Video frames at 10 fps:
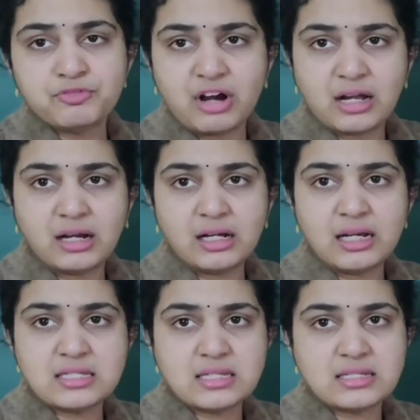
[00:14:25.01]

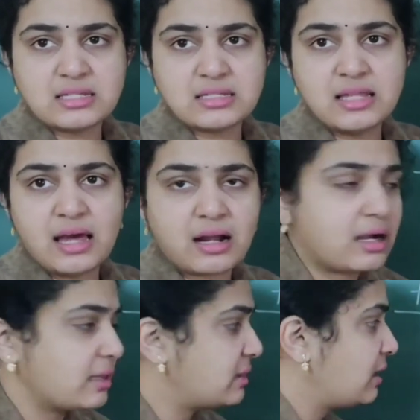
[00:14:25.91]
fungal diseases. They are
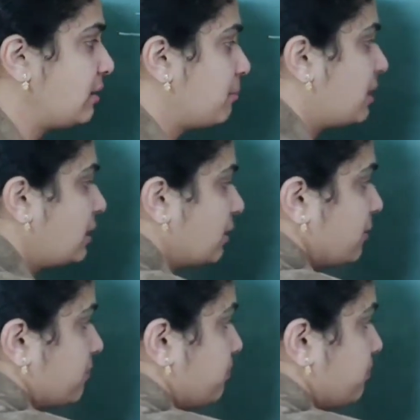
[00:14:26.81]
nothing but